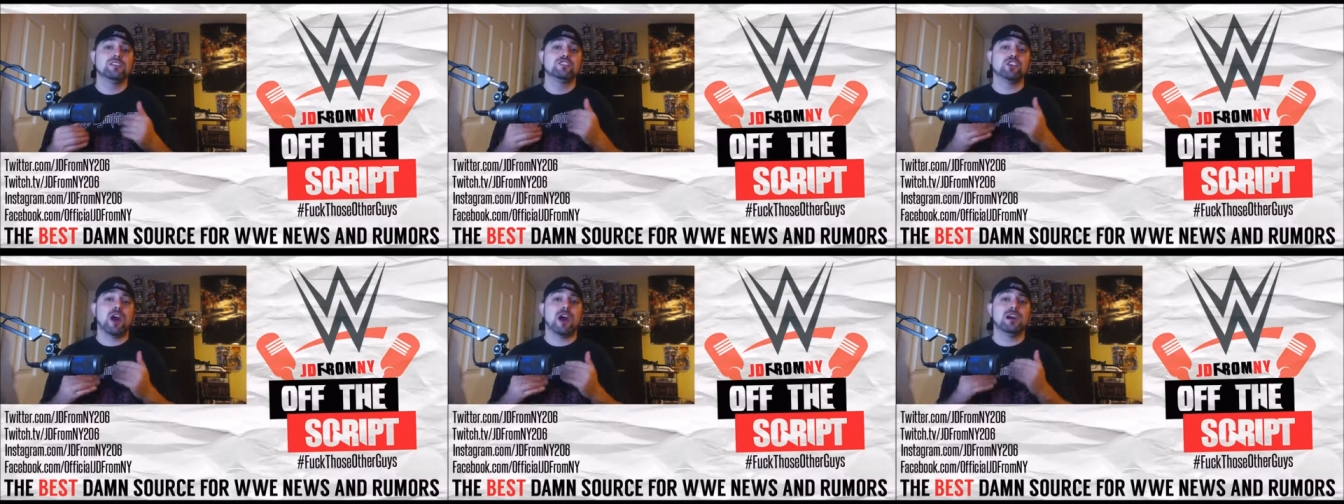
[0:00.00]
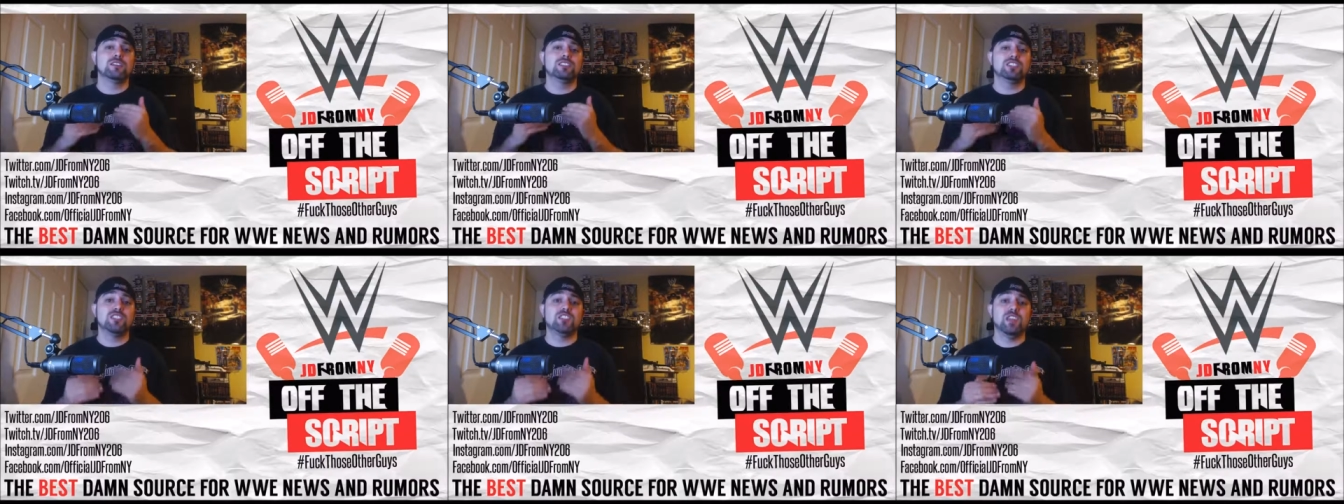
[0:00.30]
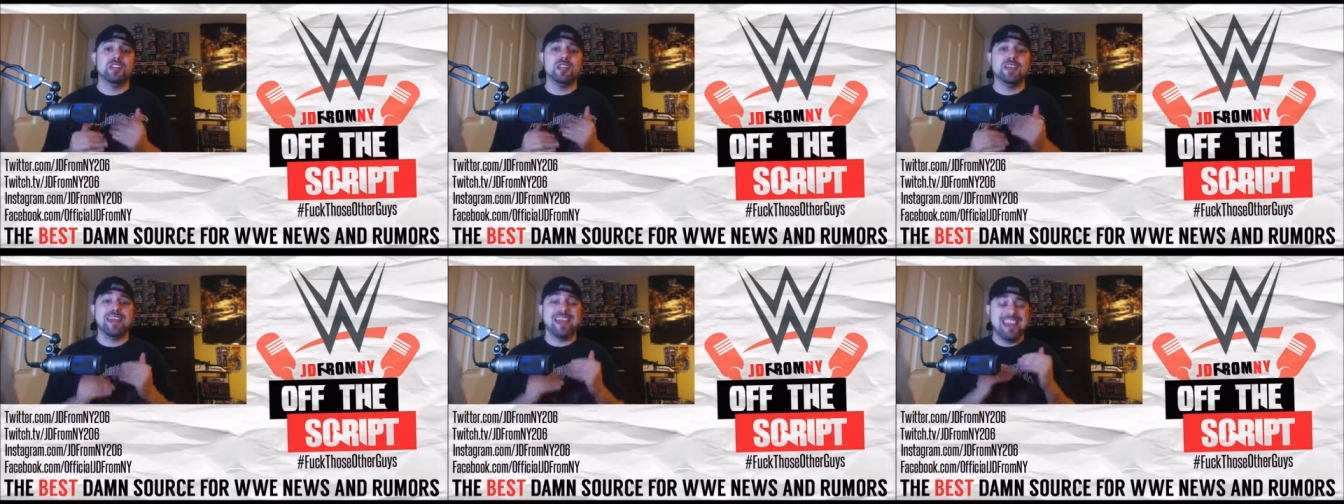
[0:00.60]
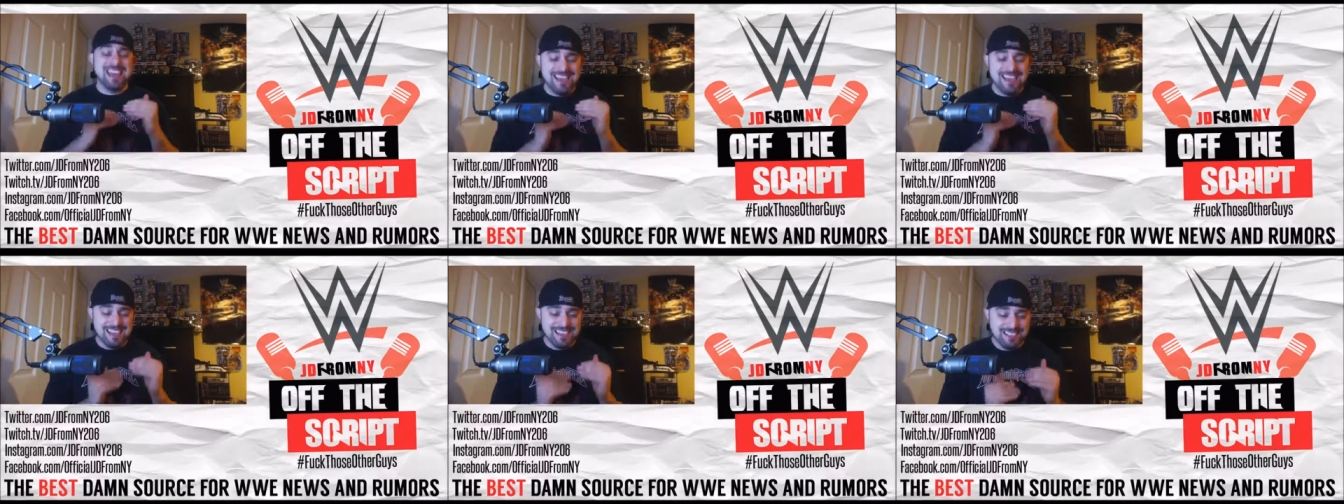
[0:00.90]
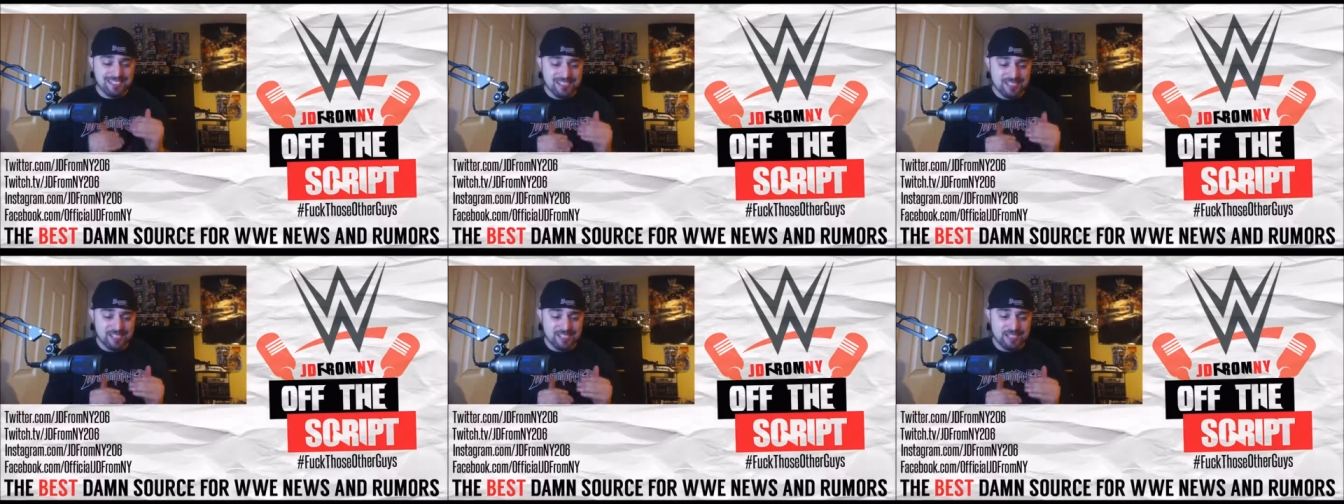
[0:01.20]
John Cena
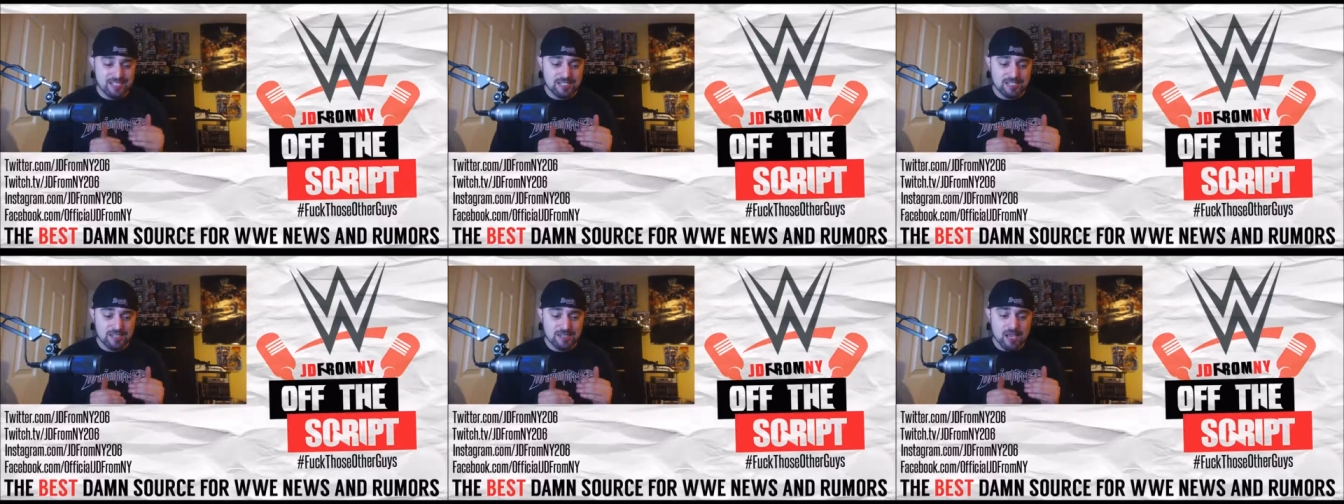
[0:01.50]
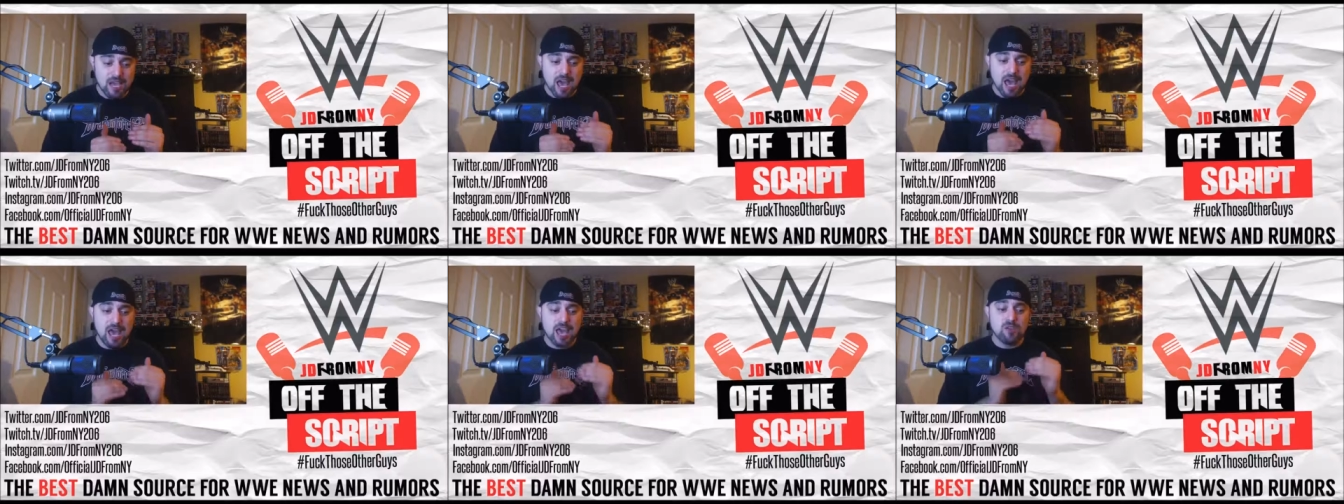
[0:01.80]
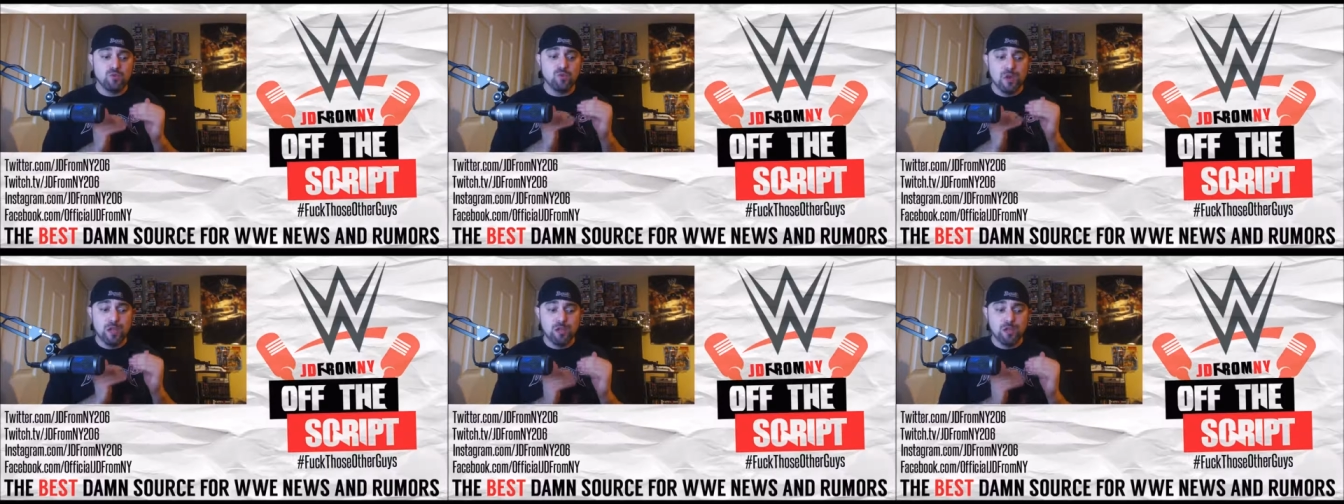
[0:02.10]
is and